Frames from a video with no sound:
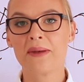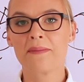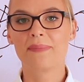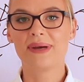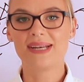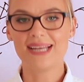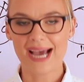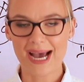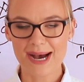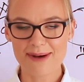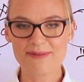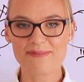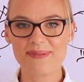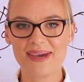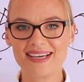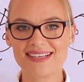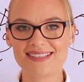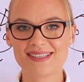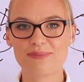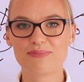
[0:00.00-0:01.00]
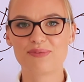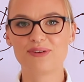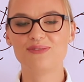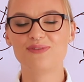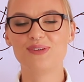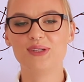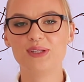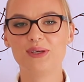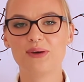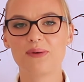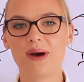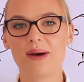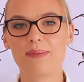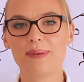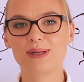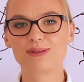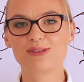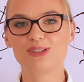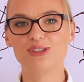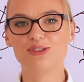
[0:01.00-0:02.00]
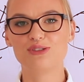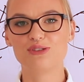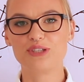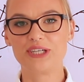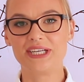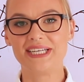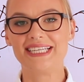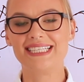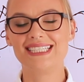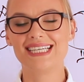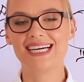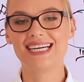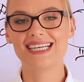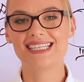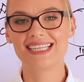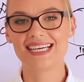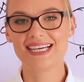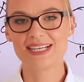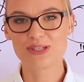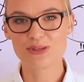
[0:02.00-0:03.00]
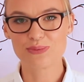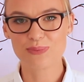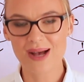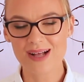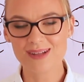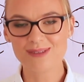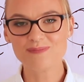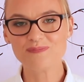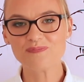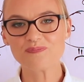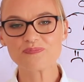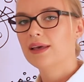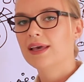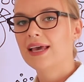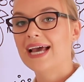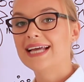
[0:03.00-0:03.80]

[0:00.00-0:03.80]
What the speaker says: But I'll make a separate video about ketogenic diet as well.